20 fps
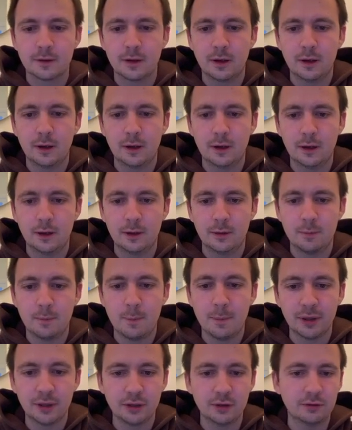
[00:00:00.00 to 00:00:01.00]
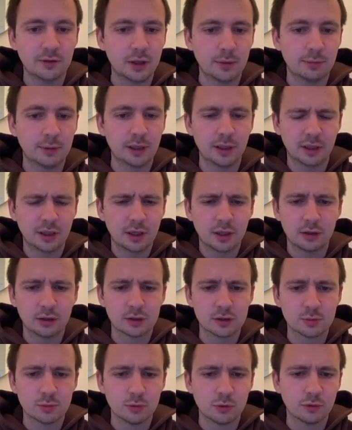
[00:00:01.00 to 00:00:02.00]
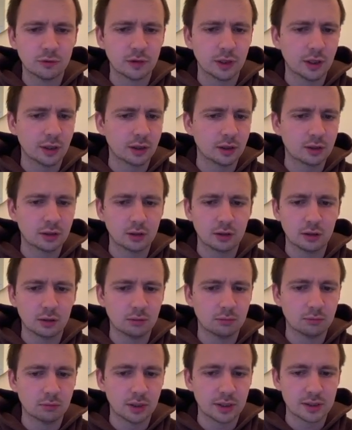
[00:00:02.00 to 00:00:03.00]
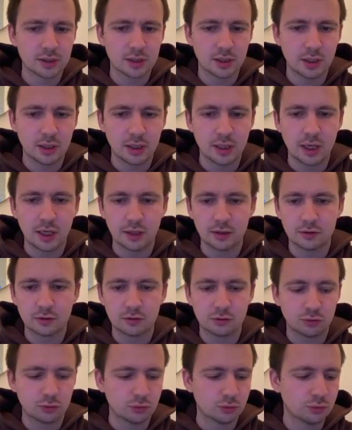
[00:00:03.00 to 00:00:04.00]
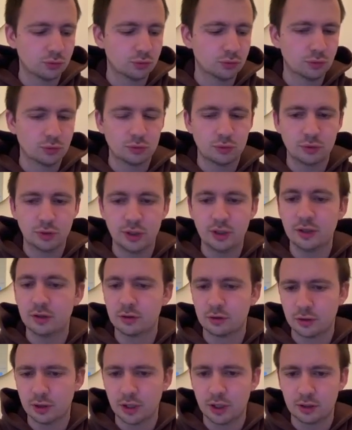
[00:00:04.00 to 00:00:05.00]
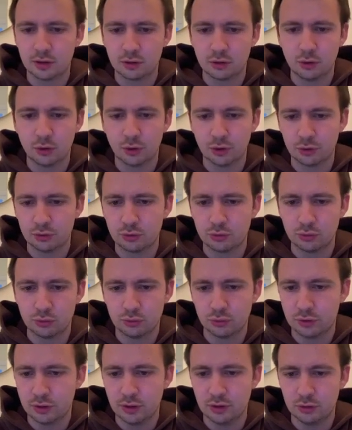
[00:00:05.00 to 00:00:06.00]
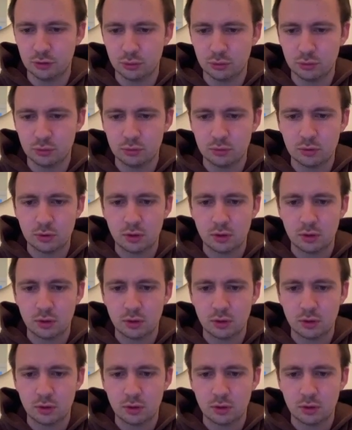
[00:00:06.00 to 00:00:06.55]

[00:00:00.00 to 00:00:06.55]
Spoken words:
But if they play a careless move like, let's say, knight going to d2,